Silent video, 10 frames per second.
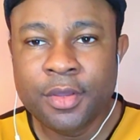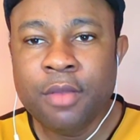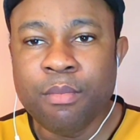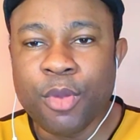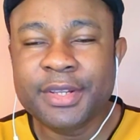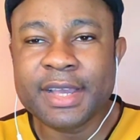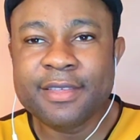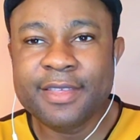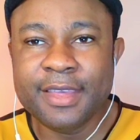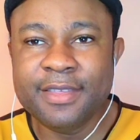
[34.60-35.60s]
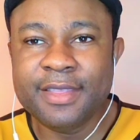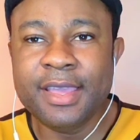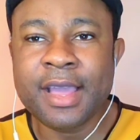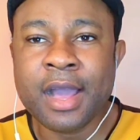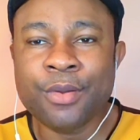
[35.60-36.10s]
More than
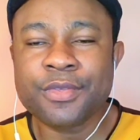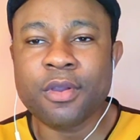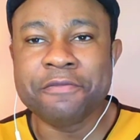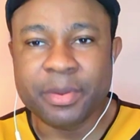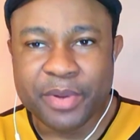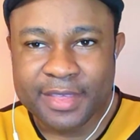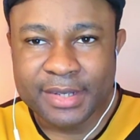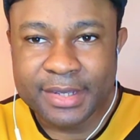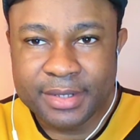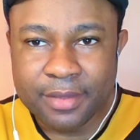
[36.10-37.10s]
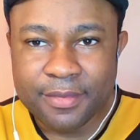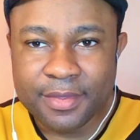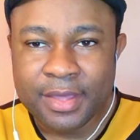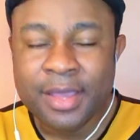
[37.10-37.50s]
60 House of Representatives